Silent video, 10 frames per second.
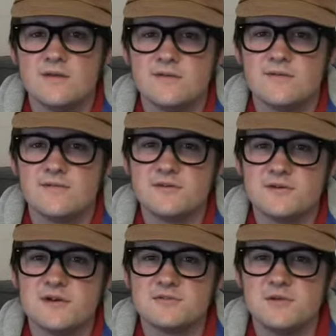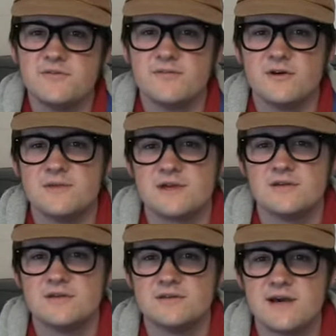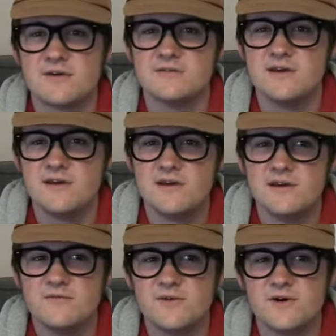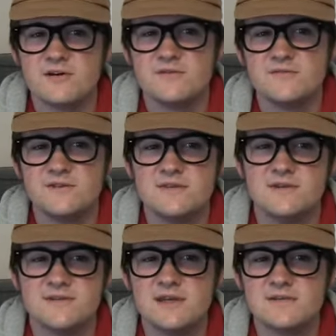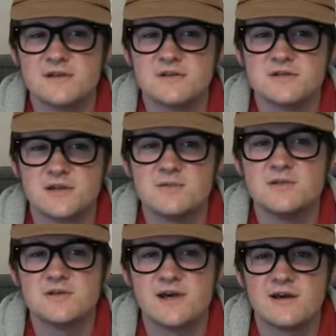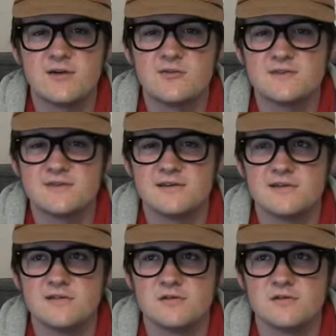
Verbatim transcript: So the first shots we filmed at Clint's house involve the scenes such as coming to the house and